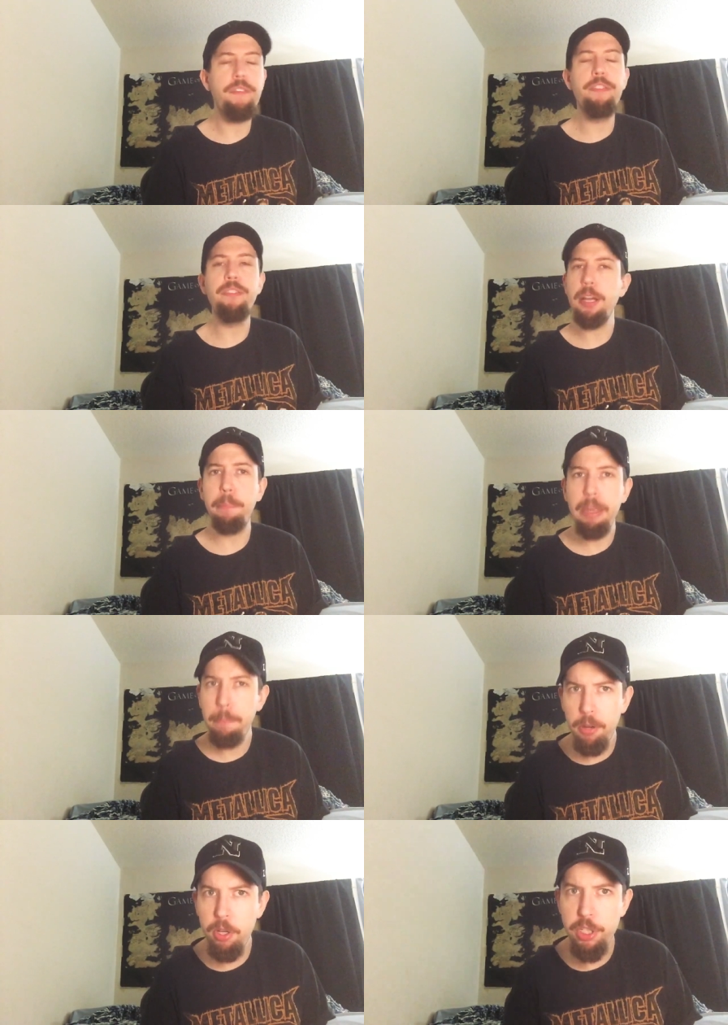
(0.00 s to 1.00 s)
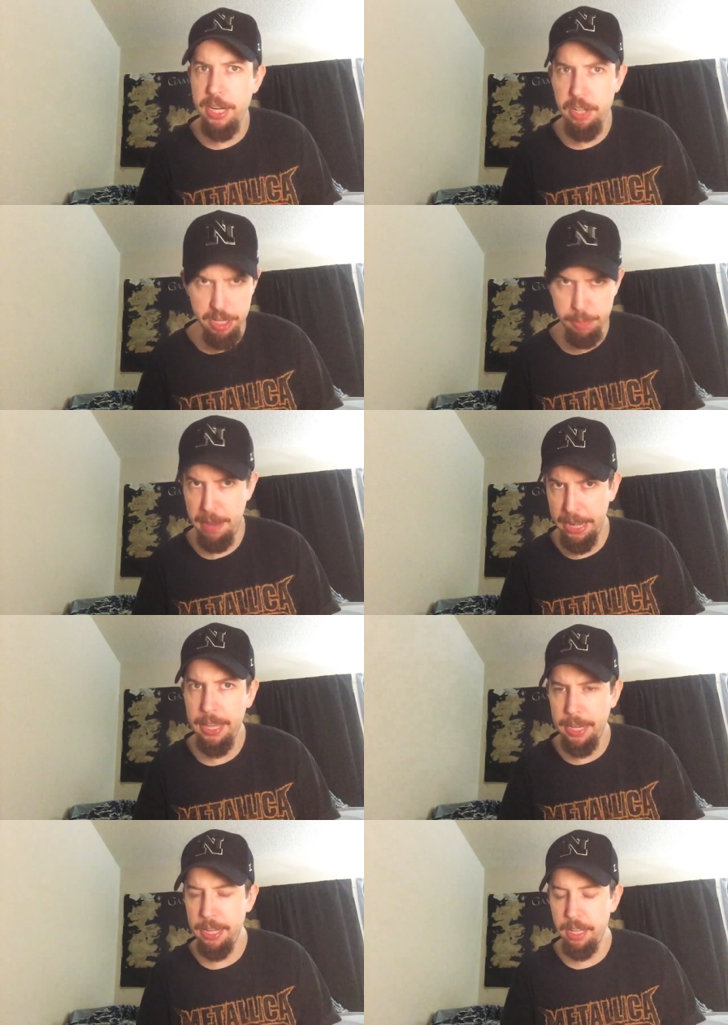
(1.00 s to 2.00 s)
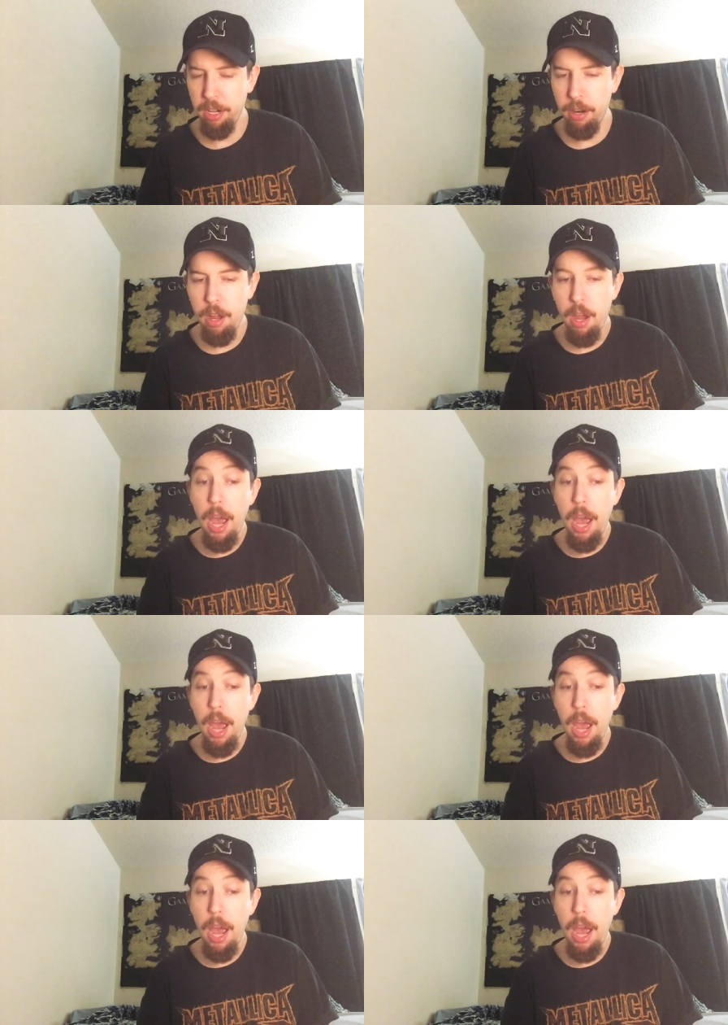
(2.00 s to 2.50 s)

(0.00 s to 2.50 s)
fuck Pete Buttigieg is back then either.